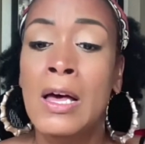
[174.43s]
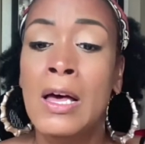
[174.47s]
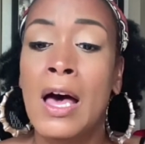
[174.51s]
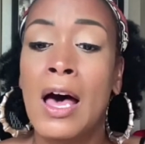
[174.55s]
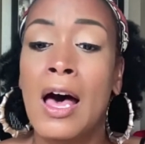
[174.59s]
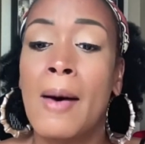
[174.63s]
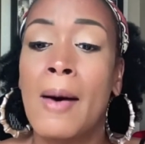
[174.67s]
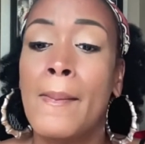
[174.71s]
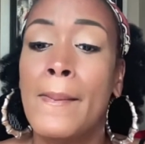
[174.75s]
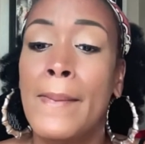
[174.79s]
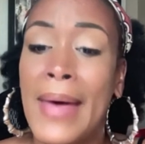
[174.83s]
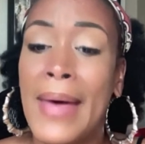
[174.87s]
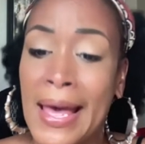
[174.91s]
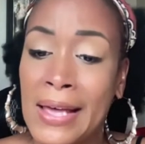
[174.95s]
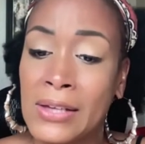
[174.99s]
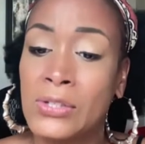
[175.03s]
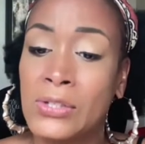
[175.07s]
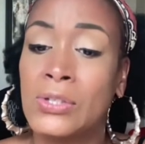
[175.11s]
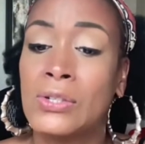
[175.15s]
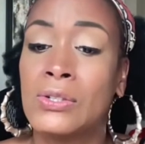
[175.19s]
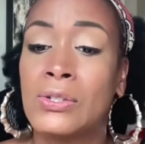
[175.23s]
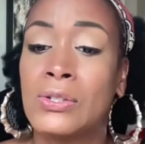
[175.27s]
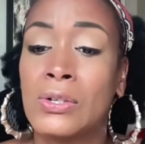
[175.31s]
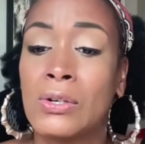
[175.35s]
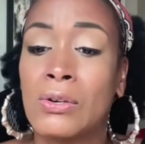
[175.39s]
a
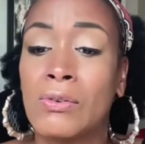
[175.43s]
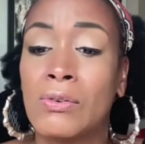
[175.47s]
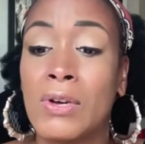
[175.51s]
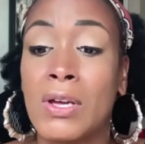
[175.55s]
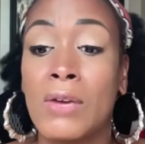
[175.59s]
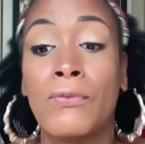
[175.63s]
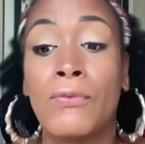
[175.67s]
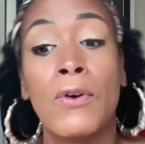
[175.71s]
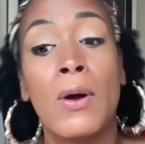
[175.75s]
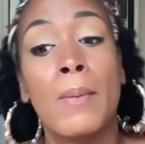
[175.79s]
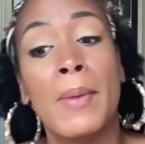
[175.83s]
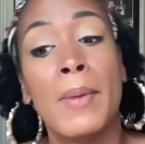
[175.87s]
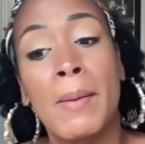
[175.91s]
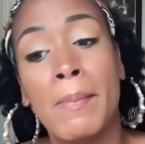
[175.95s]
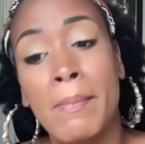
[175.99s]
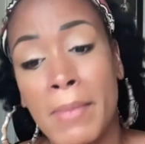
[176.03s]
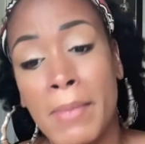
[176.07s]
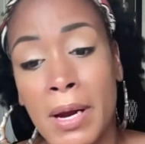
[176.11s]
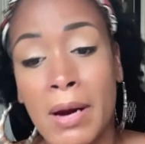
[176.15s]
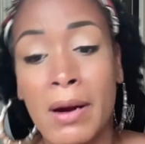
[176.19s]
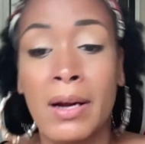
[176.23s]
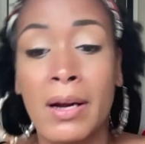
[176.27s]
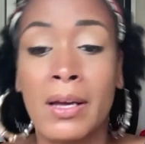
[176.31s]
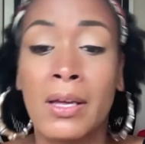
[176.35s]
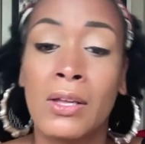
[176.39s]
master's degree from
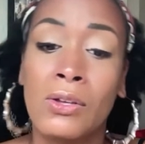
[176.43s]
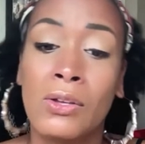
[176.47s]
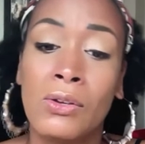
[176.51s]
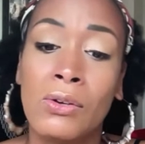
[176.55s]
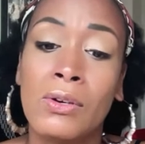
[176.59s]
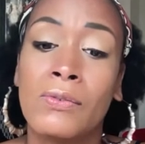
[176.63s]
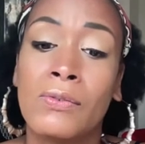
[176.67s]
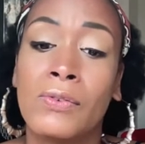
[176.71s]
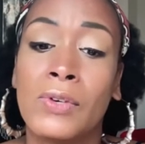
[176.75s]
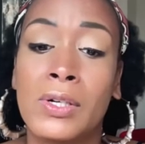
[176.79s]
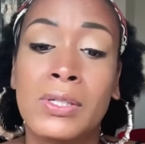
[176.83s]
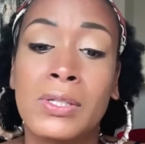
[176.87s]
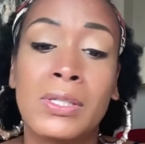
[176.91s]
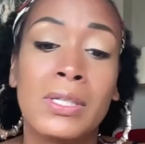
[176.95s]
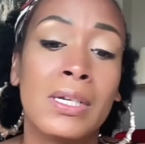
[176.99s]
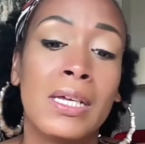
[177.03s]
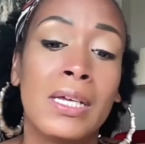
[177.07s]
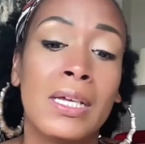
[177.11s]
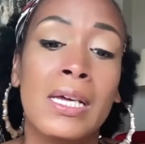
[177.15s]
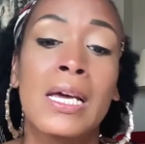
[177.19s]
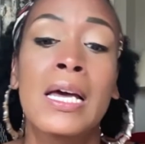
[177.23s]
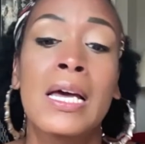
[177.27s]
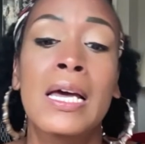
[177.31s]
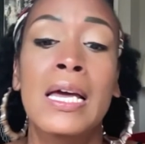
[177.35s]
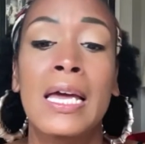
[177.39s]
American
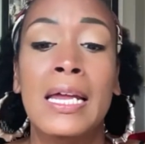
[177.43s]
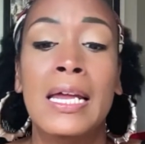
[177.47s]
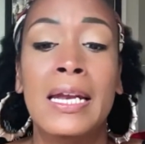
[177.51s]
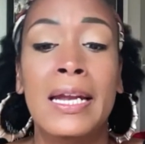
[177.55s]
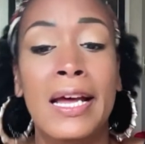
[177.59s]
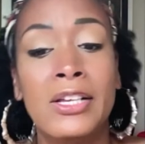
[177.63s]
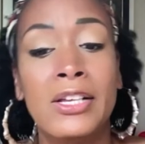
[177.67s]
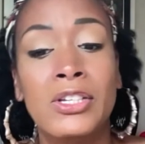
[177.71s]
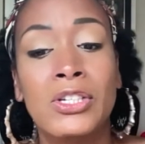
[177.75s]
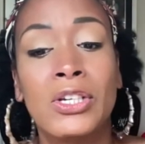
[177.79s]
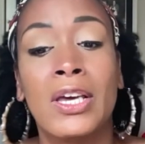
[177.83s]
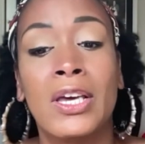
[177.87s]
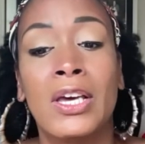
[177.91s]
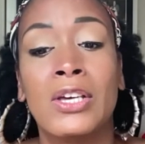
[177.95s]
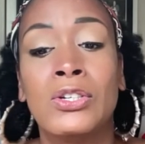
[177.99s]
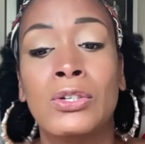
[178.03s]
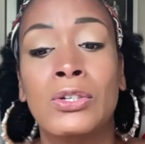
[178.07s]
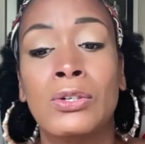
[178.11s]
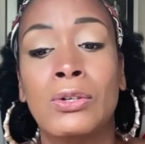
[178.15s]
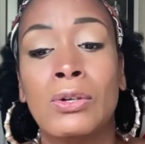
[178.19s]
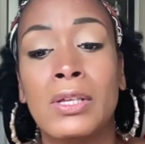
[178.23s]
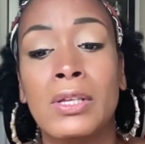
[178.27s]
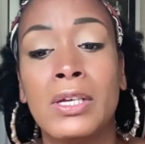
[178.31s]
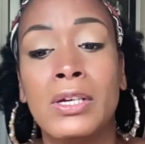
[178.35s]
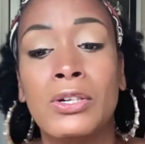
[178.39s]
University in
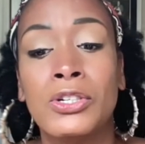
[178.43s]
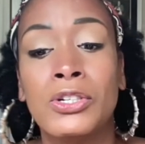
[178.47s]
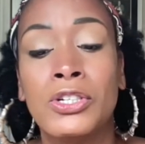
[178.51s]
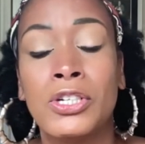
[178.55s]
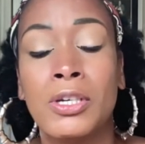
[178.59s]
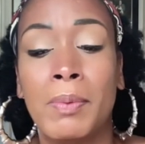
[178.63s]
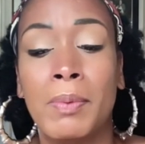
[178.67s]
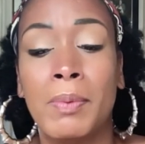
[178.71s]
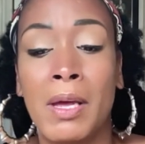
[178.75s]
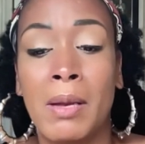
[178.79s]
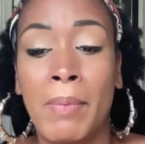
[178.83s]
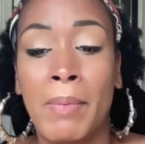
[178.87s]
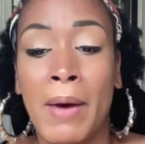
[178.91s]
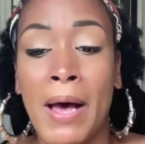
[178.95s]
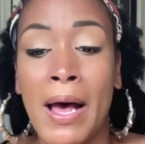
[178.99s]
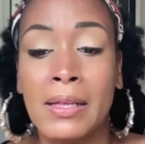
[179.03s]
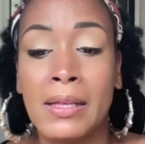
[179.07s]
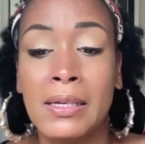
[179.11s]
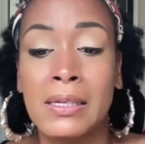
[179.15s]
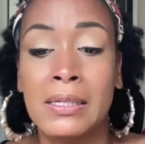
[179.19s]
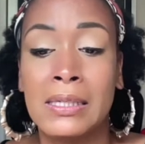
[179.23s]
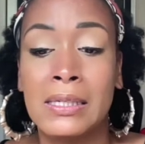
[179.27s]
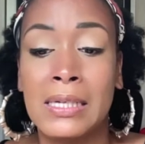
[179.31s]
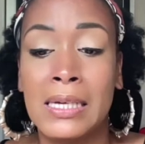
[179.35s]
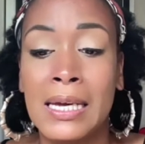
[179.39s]
educational leadership and
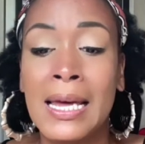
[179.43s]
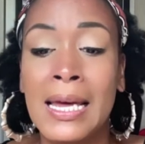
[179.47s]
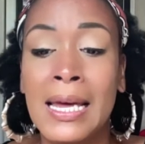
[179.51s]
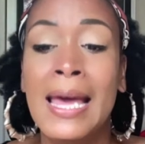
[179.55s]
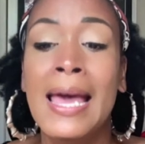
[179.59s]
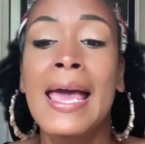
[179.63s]
policy,